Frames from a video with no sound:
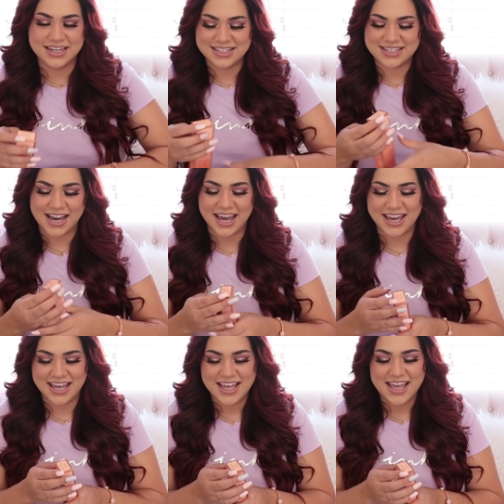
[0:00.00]
gonna
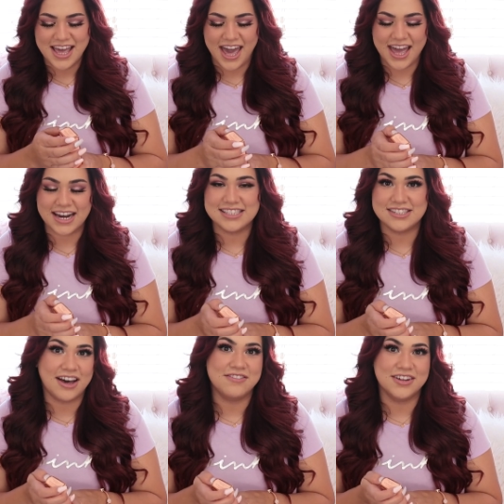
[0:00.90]
die. And I
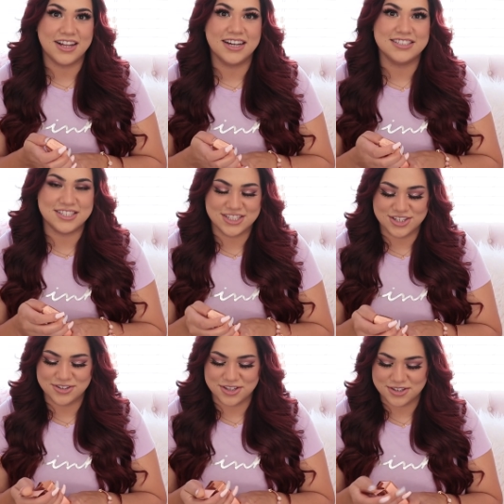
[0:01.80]
still have a lot to
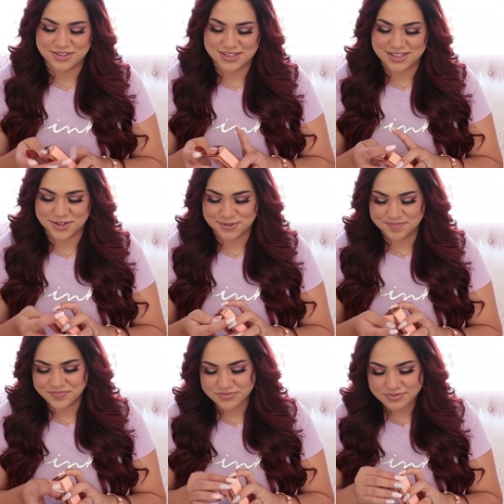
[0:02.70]
show you. So
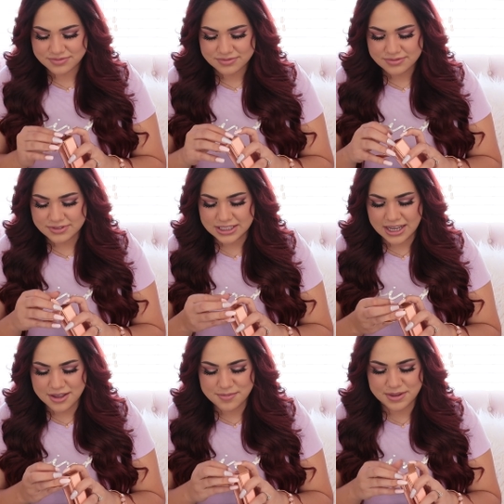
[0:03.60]

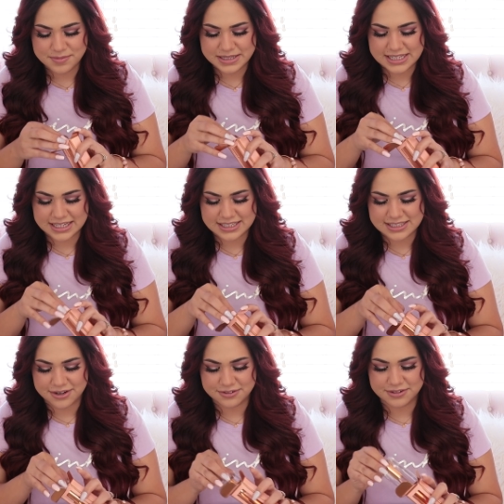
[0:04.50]
um, let me take
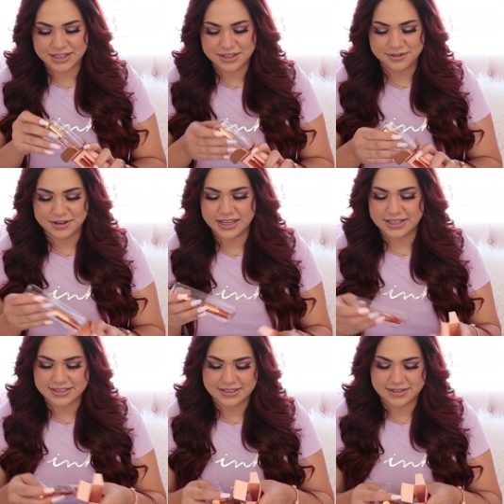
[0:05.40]
this out really
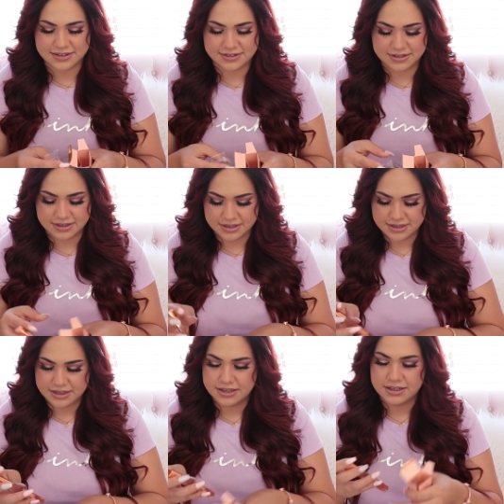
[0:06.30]
quick. So
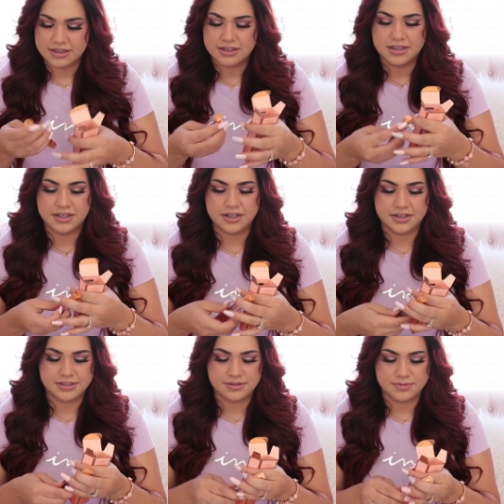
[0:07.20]

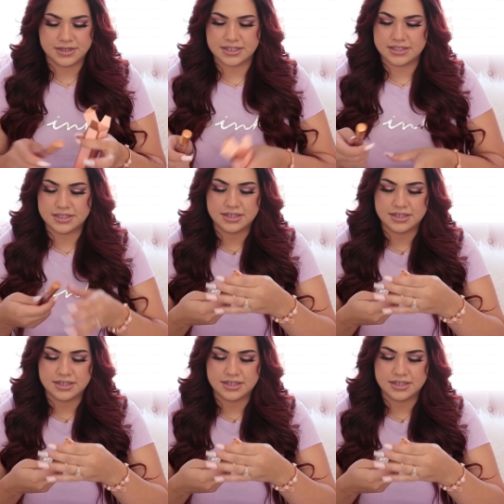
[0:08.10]
here's what,